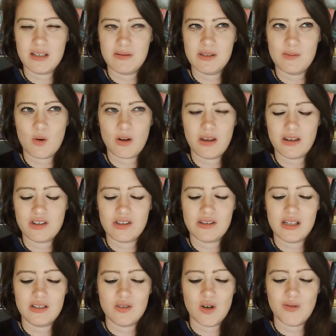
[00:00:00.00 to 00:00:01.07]
It was more like just
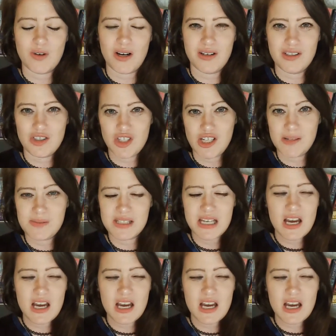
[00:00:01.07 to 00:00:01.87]
they drove around in jeeps.